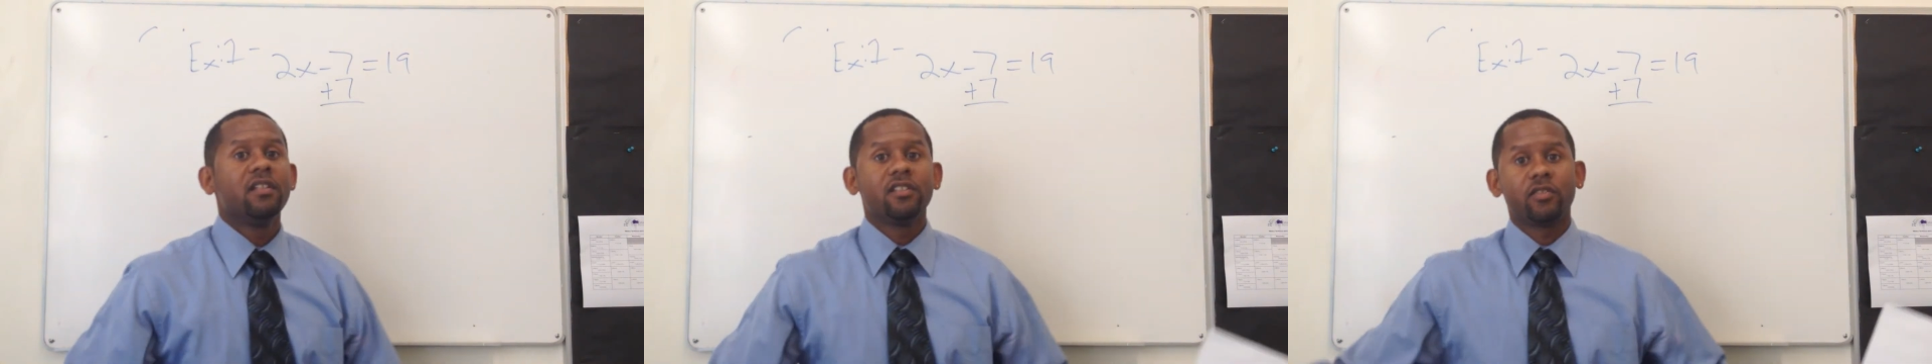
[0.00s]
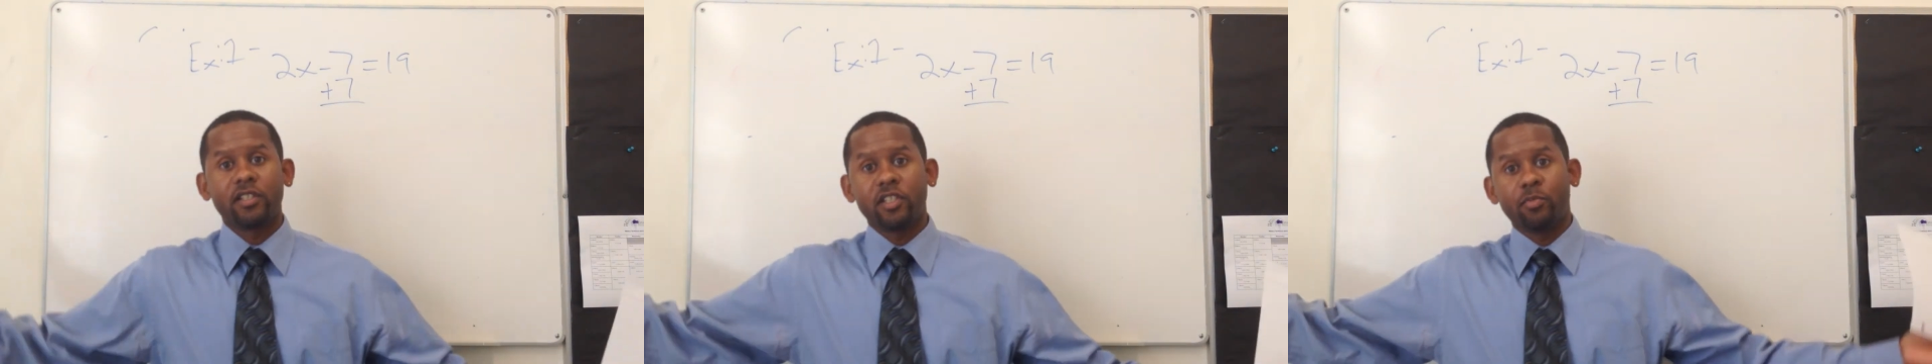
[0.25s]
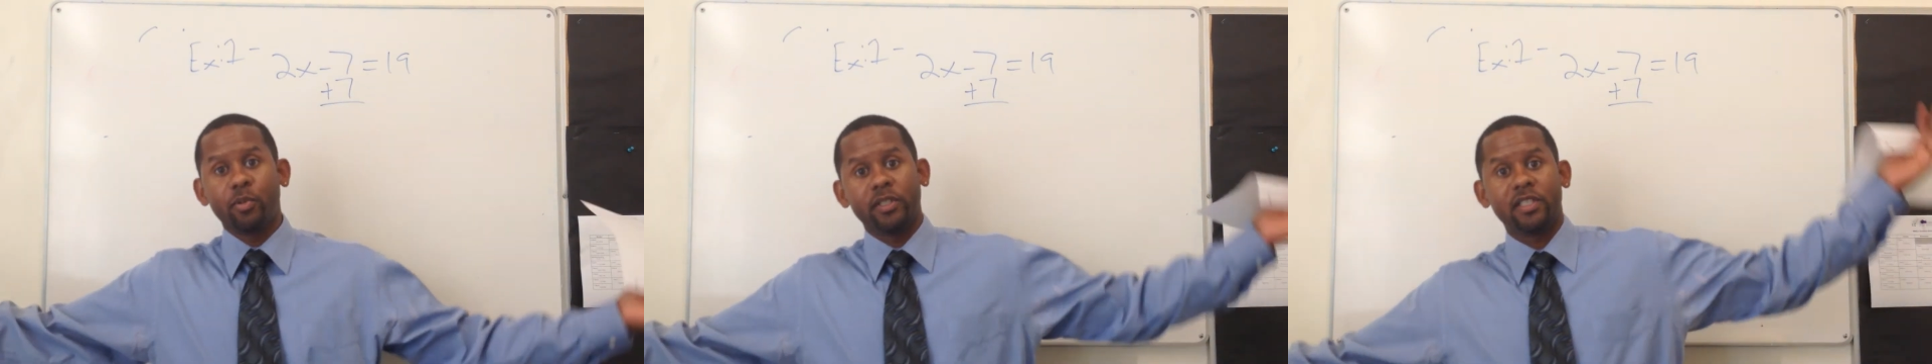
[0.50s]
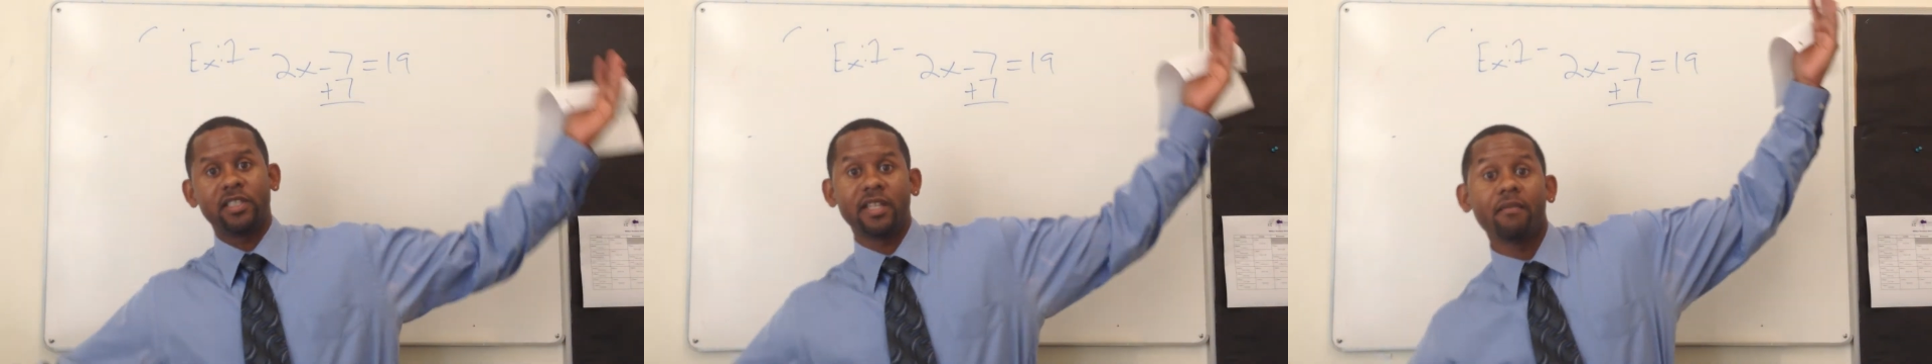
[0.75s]
So I just
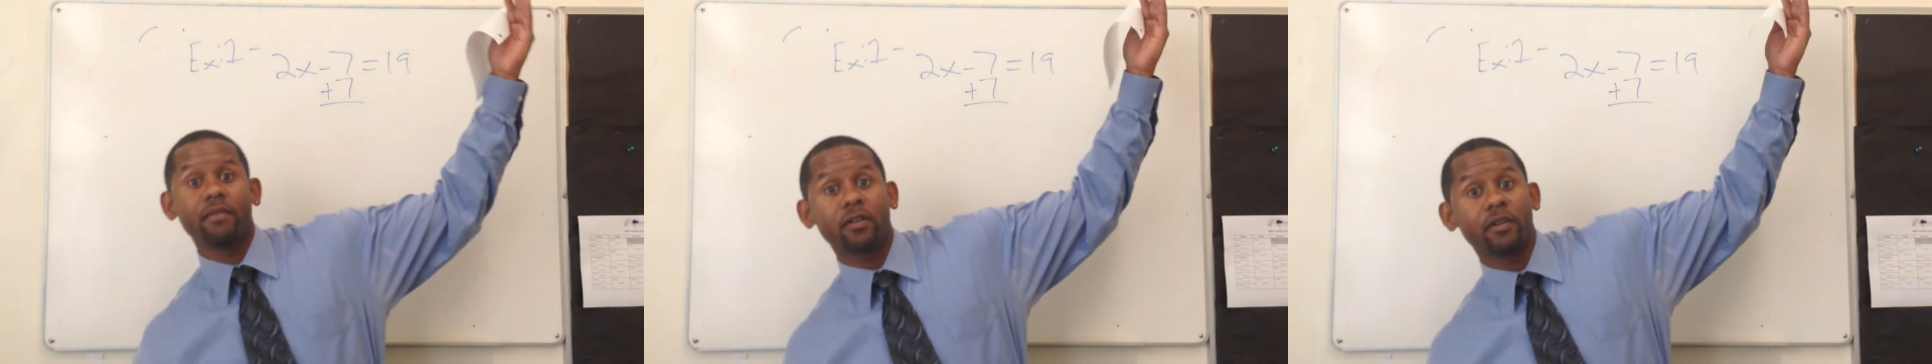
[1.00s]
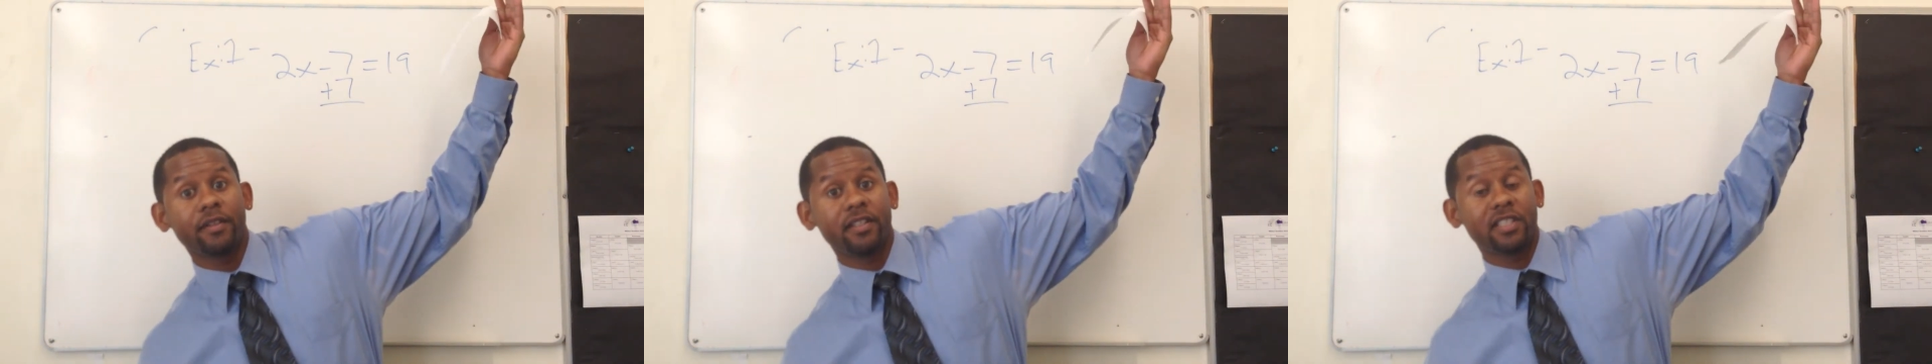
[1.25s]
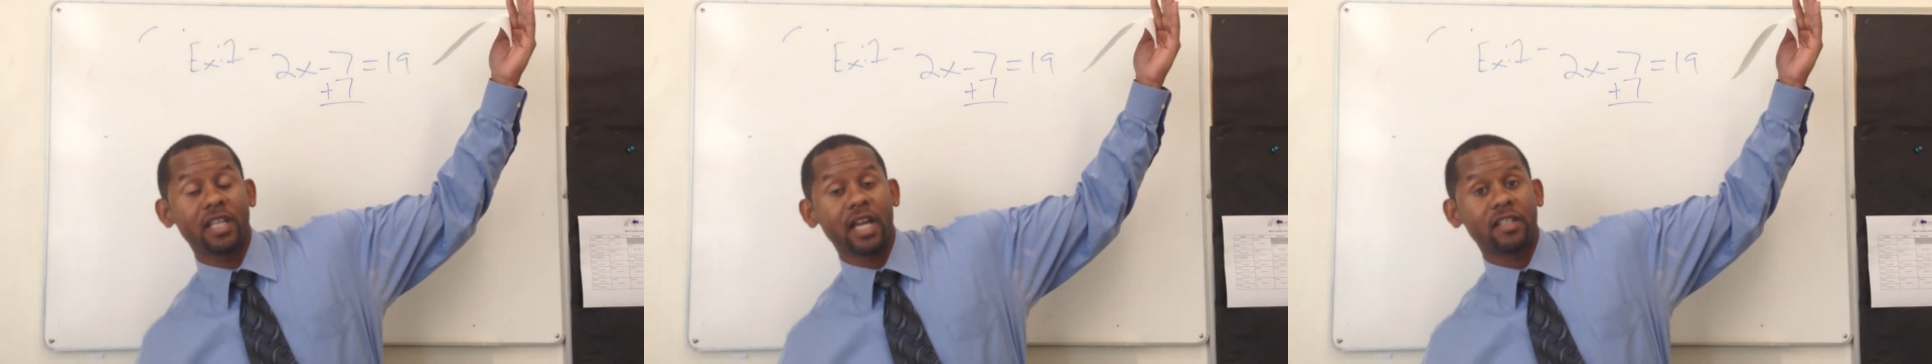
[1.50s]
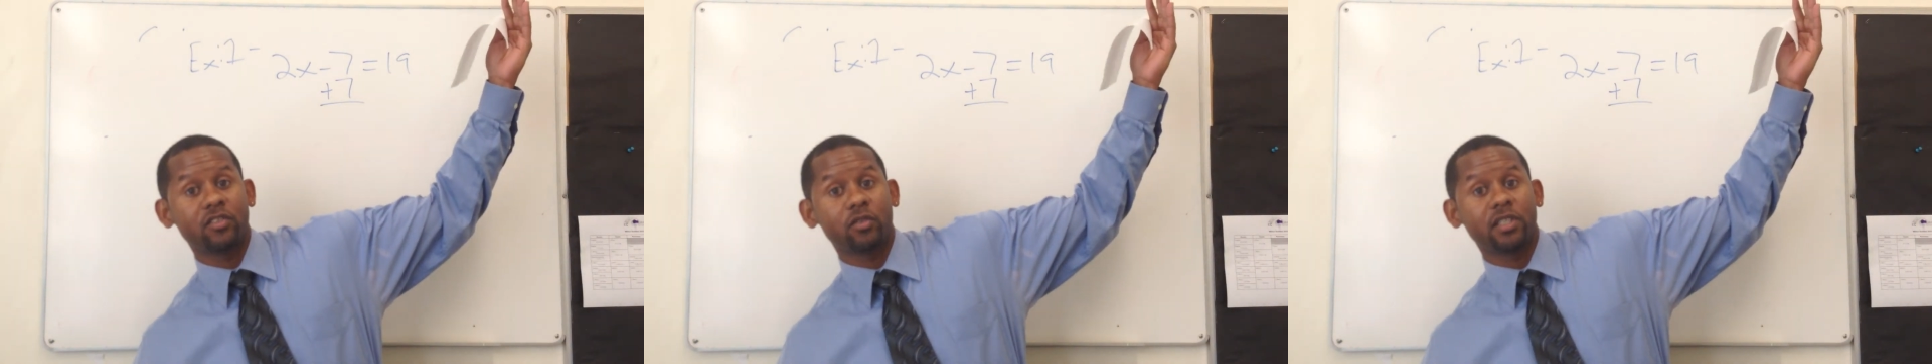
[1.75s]
put 7 on this
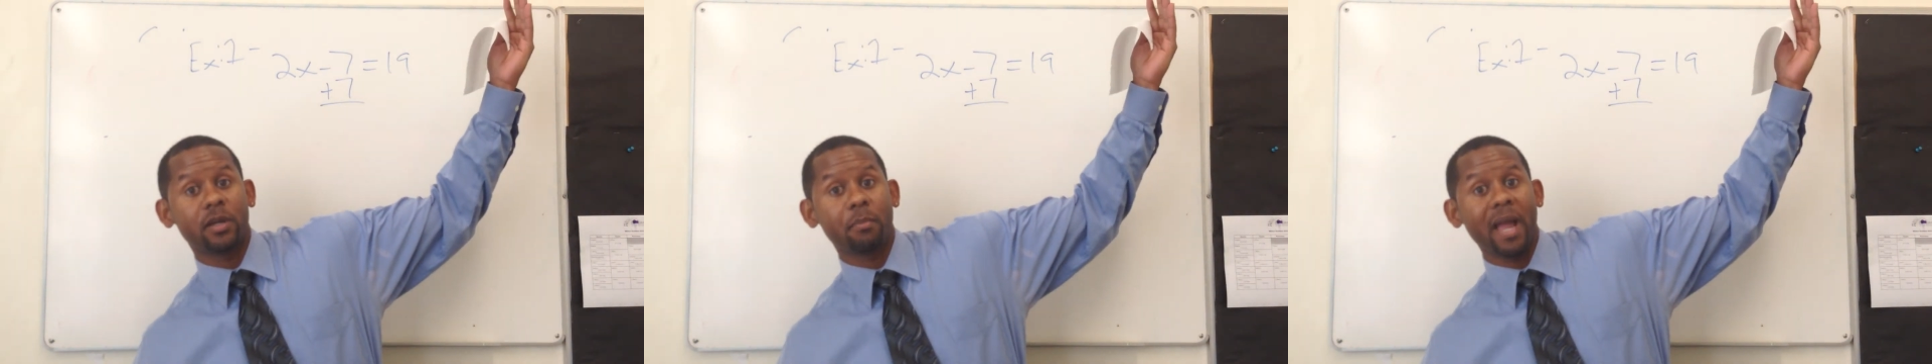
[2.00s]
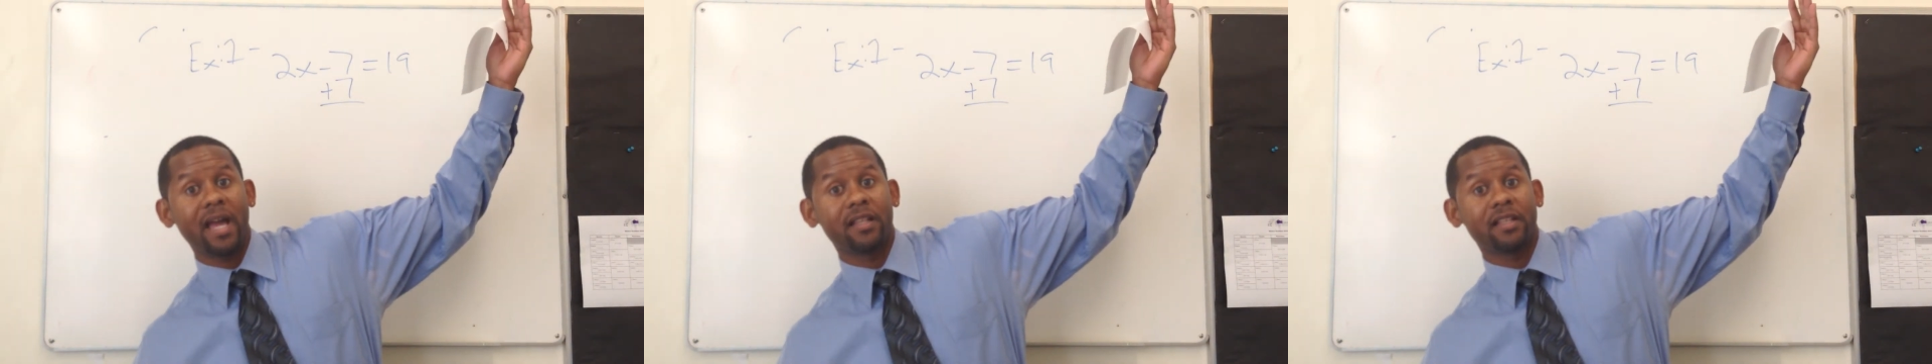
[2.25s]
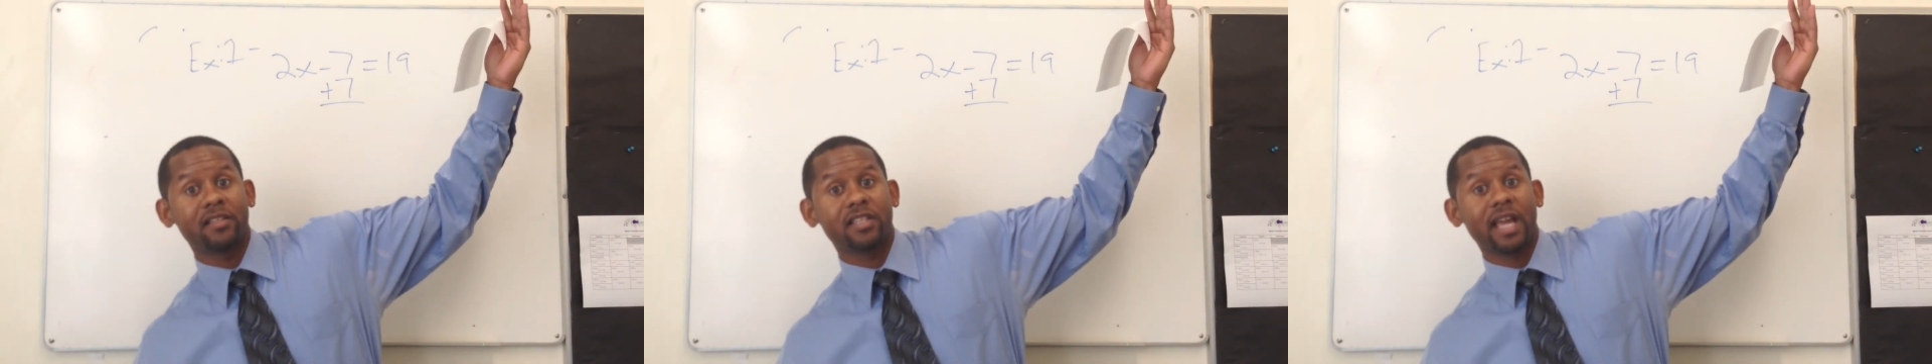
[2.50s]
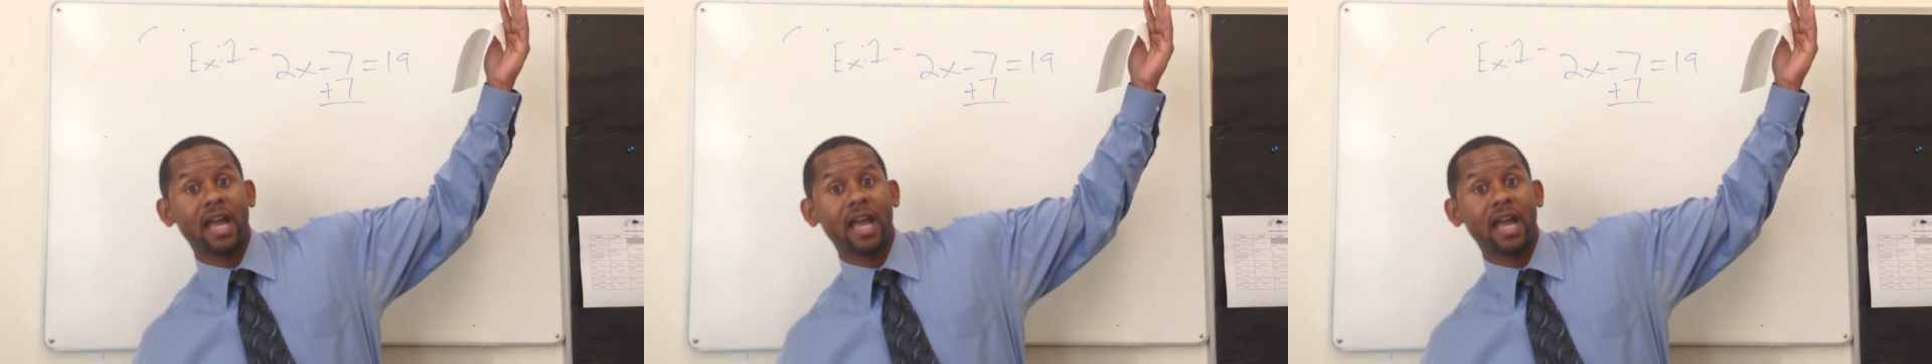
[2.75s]
side, so it's unbalanced.